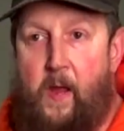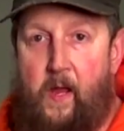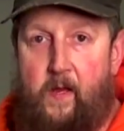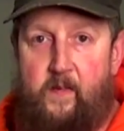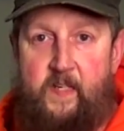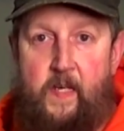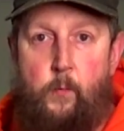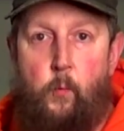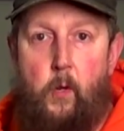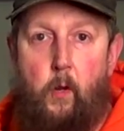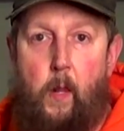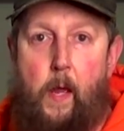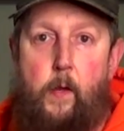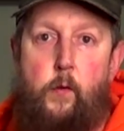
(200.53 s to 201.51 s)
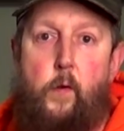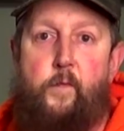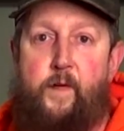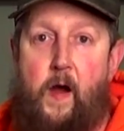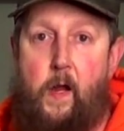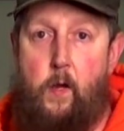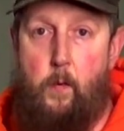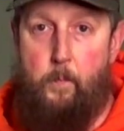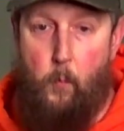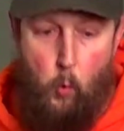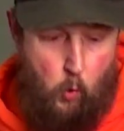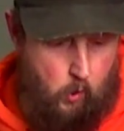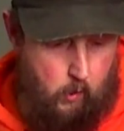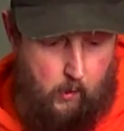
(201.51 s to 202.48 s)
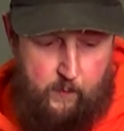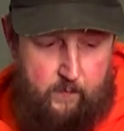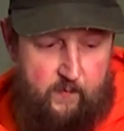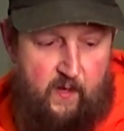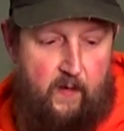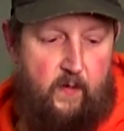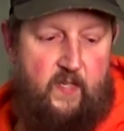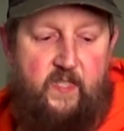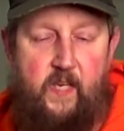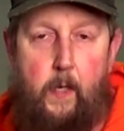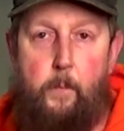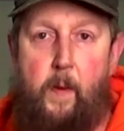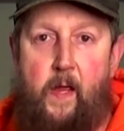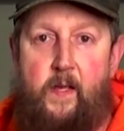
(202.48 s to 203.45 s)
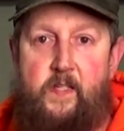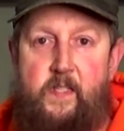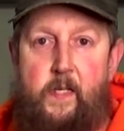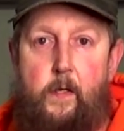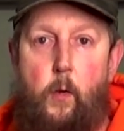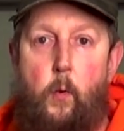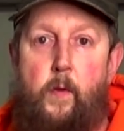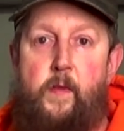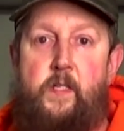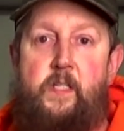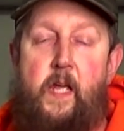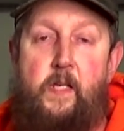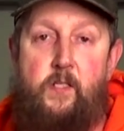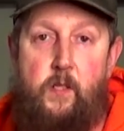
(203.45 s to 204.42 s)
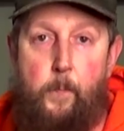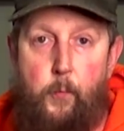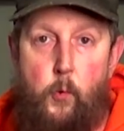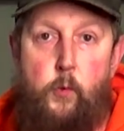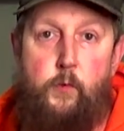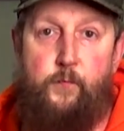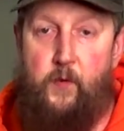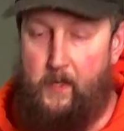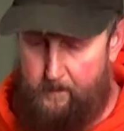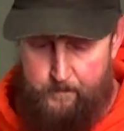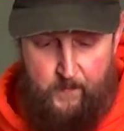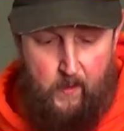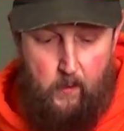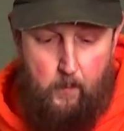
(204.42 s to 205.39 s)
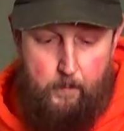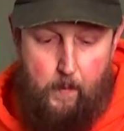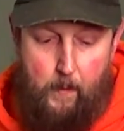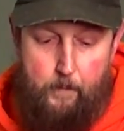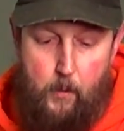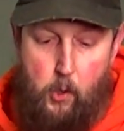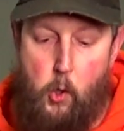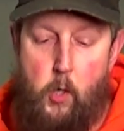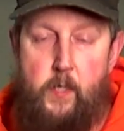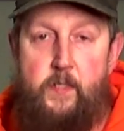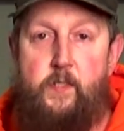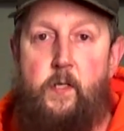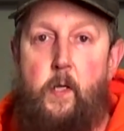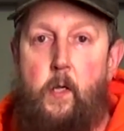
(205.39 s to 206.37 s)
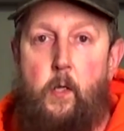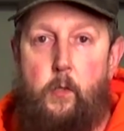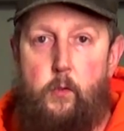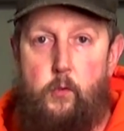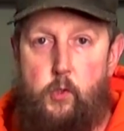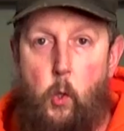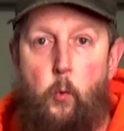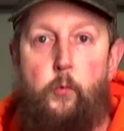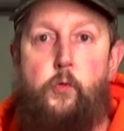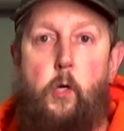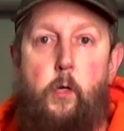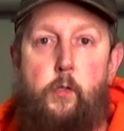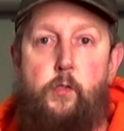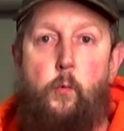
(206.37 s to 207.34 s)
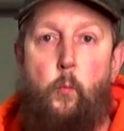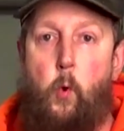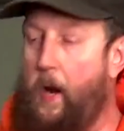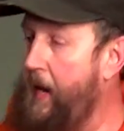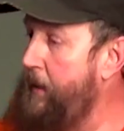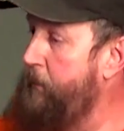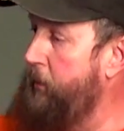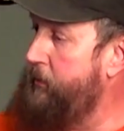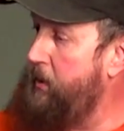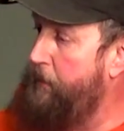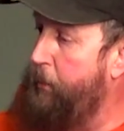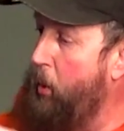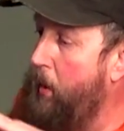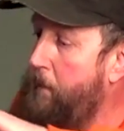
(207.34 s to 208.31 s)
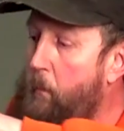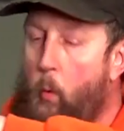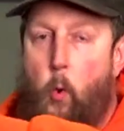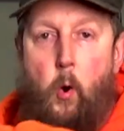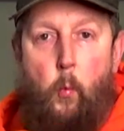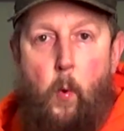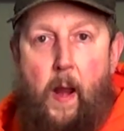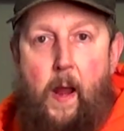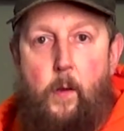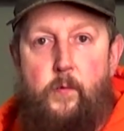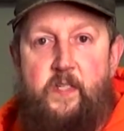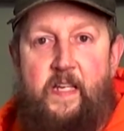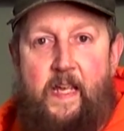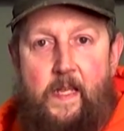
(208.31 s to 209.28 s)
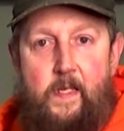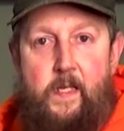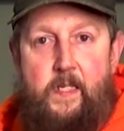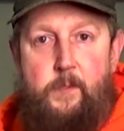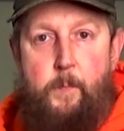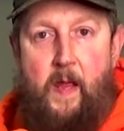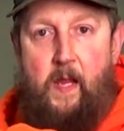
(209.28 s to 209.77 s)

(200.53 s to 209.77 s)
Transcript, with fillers: magazine would allow you to fire more than the stick magazine, or in this case, the Bruce feed. But because soldiers were able to put more rounds in this